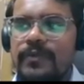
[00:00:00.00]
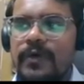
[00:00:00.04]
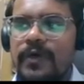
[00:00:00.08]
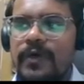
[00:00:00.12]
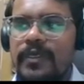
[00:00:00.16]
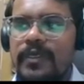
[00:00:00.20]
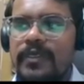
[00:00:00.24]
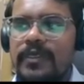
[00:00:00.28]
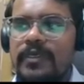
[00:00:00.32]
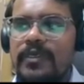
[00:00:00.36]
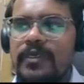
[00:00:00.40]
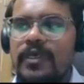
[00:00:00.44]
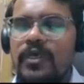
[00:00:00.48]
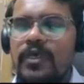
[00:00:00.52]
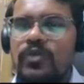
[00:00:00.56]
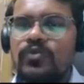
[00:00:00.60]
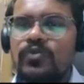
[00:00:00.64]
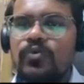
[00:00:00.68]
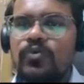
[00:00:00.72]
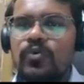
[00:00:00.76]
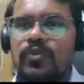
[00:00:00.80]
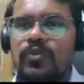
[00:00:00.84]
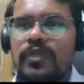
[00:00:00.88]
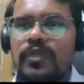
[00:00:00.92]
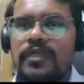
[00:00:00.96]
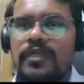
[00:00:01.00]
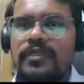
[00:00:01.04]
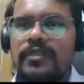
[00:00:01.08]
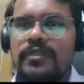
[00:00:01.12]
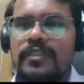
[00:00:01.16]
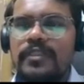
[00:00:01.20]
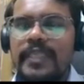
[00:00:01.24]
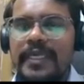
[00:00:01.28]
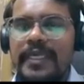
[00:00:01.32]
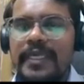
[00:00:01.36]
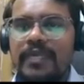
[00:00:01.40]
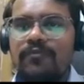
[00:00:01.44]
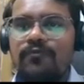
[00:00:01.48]
Okay, so that
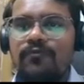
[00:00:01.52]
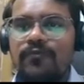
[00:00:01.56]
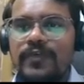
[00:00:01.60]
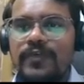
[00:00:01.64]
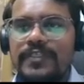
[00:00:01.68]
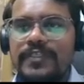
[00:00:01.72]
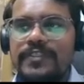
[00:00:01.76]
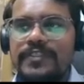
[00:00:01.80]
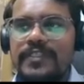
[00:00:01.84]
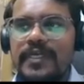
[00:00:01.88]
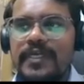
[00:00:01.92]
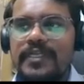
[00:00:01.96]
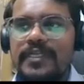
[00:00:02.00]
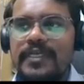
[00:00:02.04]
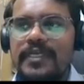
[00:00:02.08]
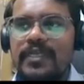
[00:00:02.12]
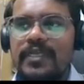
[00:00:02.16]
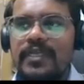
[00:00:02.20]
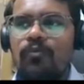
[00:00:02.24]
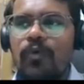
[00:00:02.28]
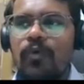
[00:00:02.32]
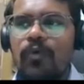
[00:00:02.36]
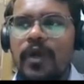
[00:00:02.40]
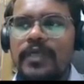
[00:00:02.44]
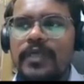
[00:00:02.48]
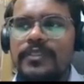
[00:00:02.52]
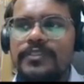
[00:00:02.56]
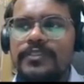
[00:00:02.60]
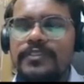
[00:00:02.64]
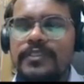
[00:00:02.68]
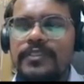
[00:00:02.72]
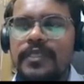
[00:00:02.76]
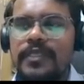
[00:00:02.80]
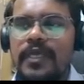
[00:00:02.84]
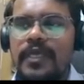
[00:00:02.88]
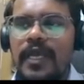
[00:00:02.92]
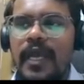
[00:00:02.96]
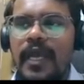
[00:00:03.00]
they can fix that invoice
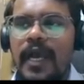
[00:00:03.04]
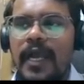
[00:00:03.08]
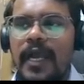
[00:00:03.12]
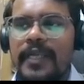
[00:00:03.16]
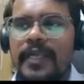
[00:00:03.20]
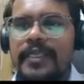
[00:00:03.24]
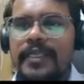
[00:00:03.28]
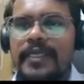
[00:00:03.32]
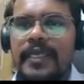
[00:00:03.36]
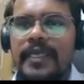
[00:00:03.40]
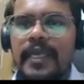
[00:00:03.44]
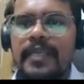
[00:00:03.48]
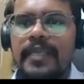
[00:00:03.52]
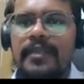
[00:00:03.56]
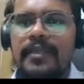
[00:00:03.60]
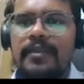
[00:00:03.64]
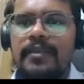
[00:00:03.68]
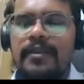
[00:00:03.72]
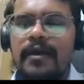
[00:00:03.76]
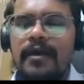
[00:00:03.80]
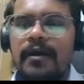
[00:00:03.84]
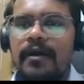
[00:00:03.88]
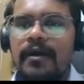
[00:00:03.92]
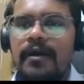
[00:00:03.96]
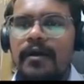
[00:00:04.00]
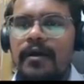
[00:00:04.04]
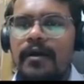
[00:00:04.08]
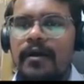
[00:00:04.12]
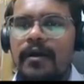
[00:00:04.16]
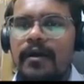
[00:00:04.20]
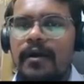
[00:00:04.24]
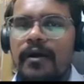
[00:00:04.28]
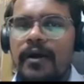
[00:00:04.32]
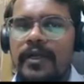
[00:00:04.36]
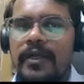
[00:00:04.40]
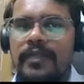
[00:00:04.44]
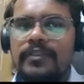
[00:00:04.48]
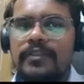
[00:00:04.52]
and can,
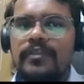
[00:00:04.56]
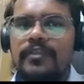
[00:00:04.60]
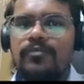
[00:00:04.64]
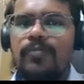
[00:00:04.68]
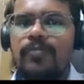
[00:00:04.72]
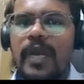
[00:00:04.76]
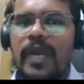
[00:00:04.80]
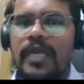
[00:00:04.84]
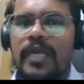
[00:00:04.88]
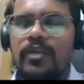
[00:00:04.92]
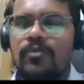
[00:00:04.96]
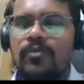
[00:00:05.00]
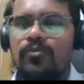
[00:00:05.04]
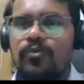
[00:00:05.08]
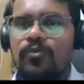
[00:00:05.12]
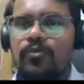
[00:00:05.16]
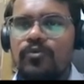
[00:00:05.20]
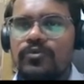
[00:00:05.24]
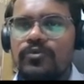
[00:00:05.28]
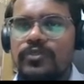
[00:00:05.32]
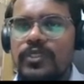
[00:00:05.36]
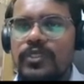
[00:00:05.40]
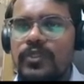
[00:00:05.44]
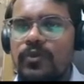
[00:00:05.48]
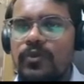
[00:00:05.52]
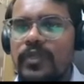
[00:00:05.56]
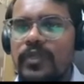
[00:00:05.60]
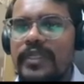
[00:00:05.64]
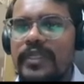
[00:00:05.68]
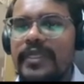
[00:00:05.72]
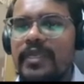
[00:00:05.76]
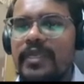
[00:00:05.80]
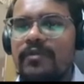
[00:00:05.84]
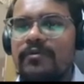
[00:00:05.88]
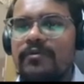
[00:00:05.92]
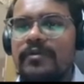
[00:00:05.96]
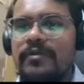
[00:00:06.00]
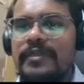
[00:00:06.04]
okay, this background post scheduler
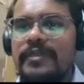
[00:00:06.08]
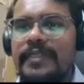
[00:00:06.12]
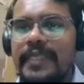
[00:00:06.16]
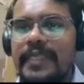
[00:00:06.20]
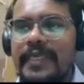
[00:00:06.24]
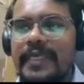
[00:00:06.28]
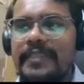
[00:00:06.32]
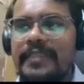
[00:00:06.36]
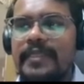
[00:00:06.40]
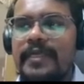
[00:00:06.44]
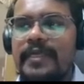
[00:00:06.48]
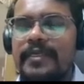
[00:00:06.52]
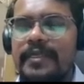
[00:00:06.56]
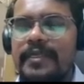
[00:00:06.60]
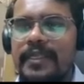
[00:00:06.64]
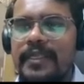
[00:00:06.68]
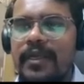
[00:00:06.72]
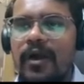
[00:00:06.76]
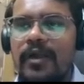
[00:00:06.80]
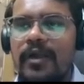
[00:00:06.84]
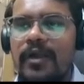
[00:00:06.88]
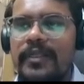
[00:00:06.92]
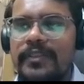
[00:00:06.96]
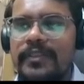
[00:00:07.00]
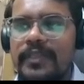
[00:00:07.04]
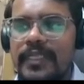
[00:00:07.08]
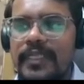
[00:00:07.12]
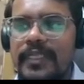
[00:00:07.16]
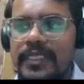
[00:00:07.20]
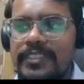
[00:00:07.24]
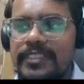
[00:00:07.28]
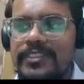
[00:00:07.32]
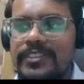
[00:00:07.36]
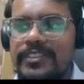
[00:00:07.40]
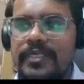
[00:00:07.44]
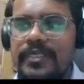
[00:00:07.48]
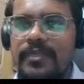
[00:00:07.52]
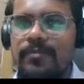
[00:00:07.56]
can take that record in the
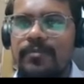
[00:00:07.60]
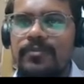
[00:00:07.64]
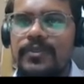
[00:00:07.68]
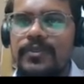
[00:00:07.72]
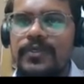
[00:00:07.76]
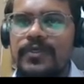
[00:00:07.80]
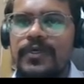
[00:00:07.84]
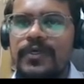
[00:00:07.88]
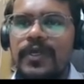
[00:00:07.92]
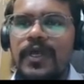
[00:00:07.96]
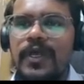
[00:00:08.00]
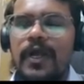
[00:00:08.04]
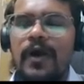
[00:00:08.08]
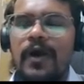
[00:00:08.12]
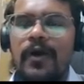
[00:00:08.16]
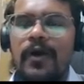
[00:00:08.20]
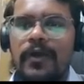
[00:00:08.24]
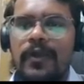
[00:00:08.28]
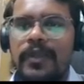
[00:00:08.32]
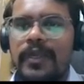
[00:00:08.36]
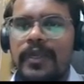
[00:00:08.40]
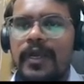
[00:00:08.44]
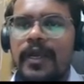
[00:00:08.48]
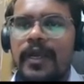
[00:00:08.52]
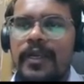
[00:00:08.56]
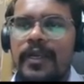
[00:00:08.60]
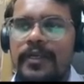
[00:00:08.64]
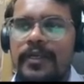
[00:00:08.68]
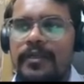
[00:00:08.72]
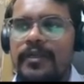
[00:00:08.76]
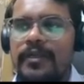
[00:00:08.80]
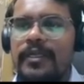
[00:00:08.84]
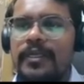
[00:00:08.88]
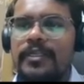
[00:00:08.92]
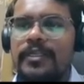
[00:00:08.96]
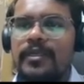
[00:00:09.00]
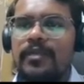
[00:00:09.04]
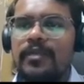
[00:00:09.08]
next attempt. Okay, and
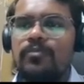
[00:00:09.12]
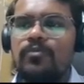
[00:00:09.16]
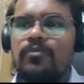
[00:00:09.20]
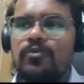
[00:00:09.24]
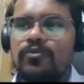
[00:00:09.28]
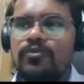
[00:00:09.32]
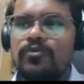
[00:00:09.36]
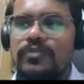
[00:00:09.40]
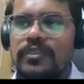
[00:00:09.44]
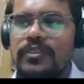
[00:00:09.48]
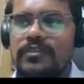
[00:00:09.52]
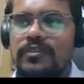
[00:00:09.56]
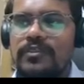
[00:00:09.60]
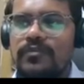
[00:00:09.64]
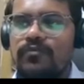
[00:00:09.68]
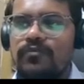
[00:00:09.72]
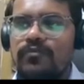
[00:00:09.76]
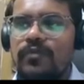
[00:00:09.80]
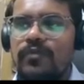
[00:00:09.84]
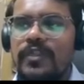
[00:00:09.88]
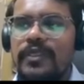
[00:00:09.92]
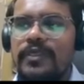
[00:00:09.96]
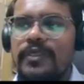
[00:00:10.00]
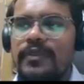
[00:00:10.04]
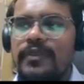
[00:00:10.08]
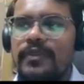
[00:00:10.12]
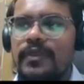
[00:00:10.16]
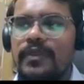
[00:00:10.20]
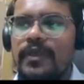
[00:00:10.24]
it can post successfully.